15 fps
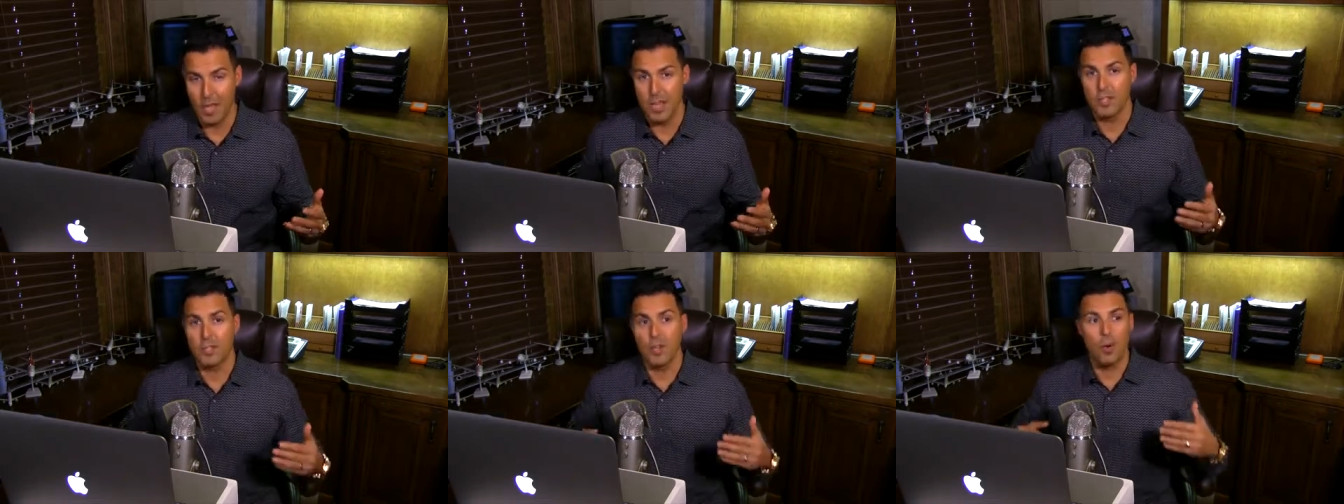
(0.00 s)

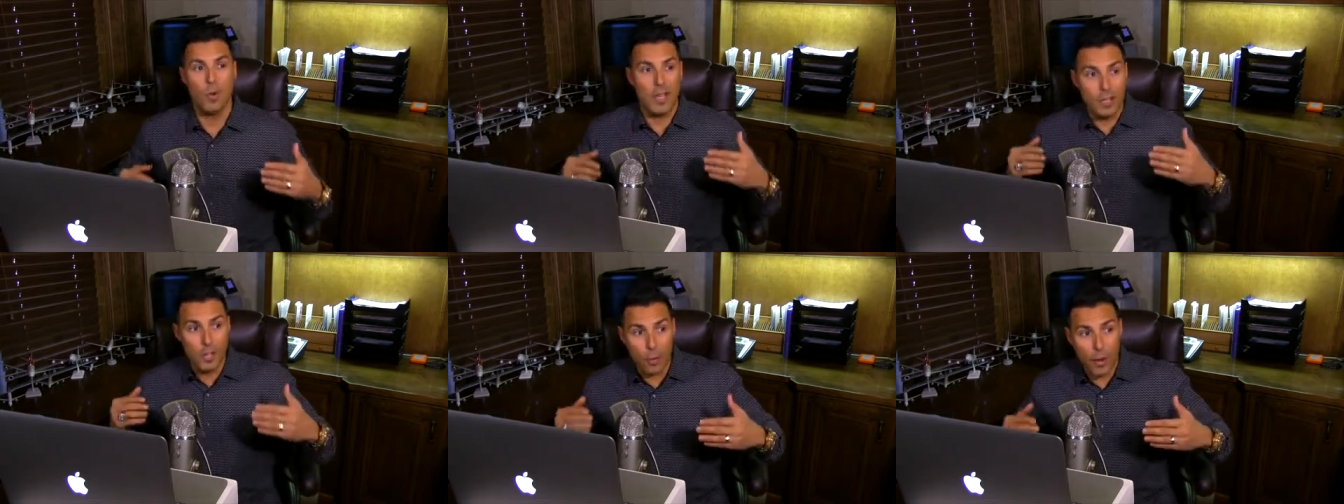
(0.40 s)
So
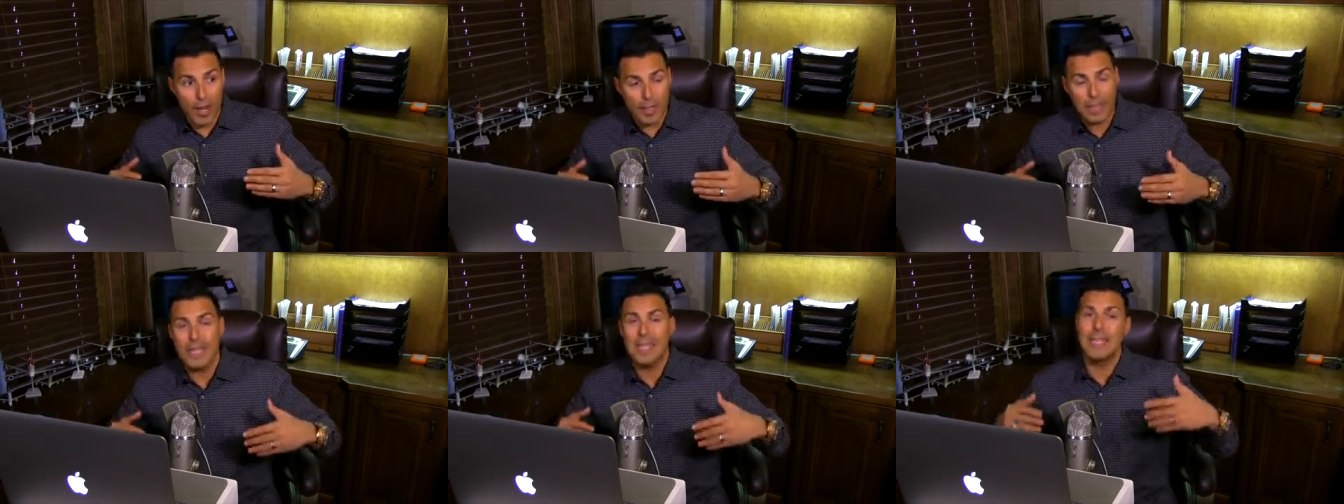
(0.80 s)

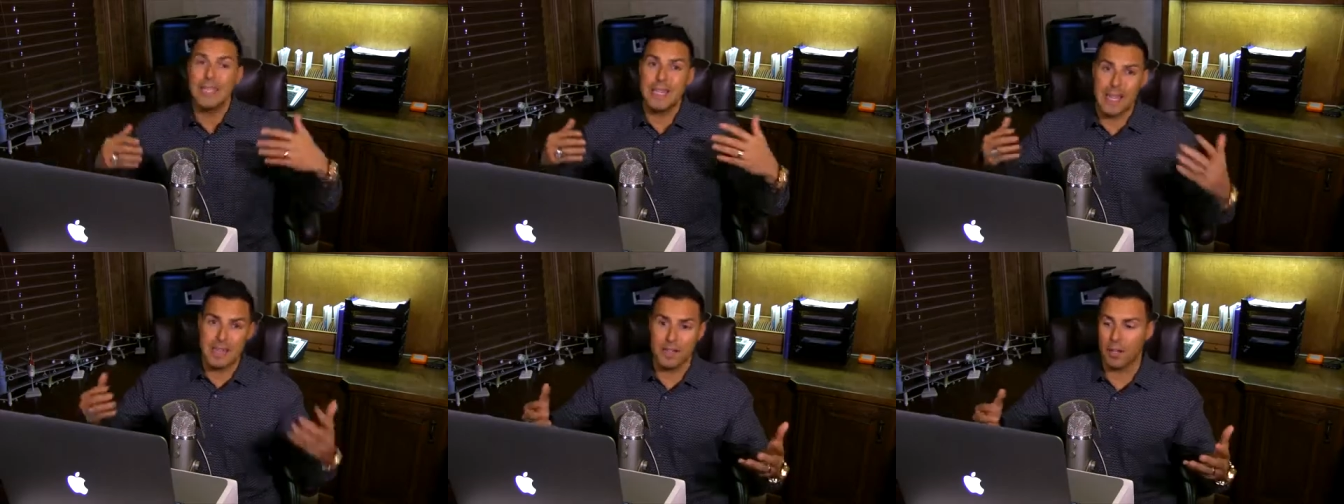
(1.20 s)
indirectly,
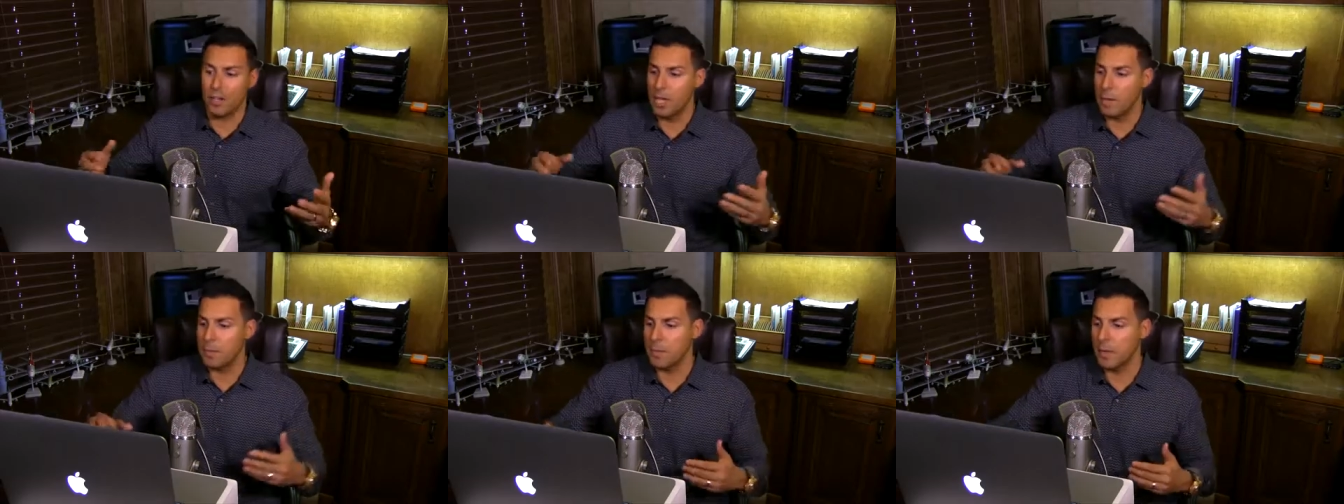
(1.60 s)
yes, it'll
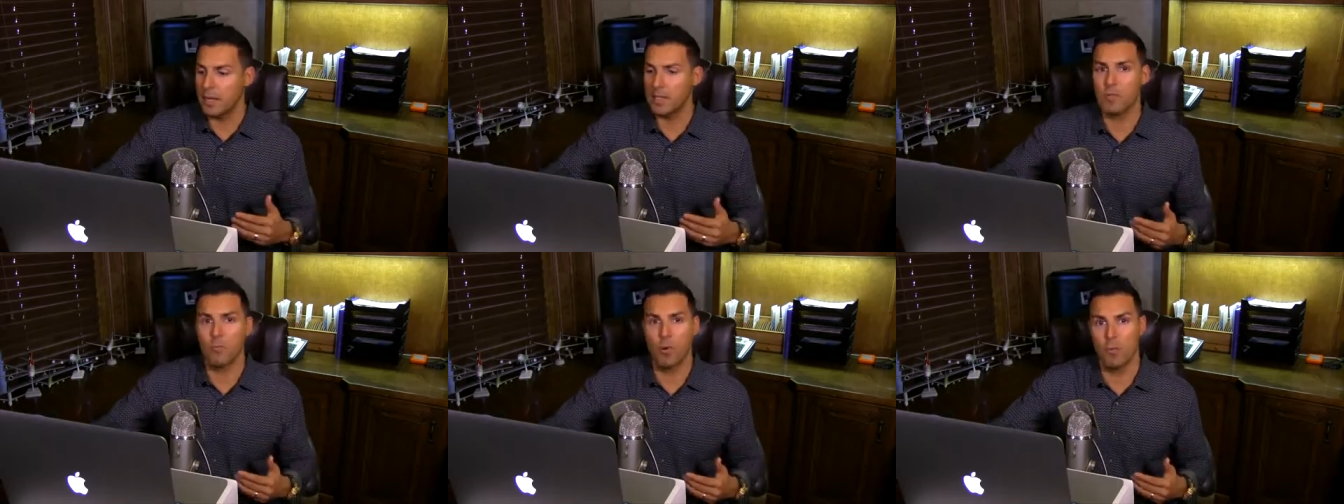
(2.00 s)
help you
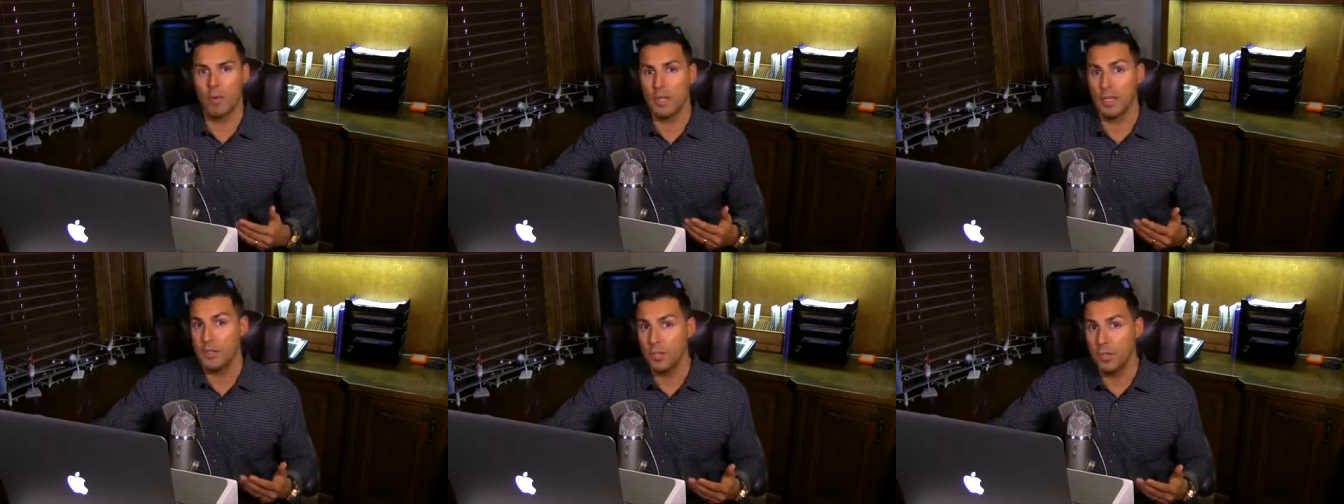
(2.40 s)
make some more
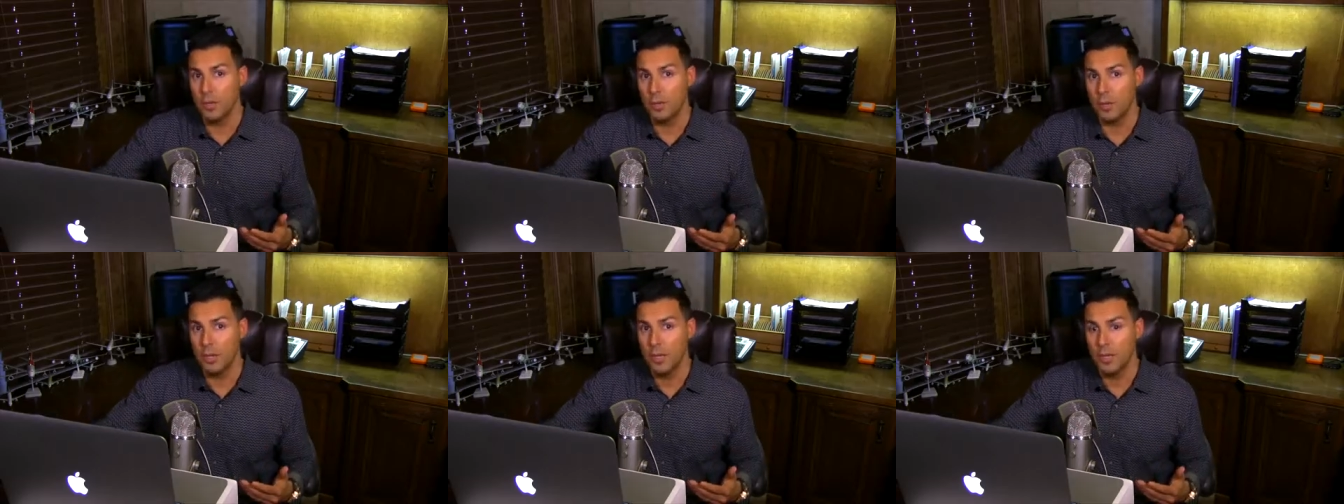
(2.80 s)
money too.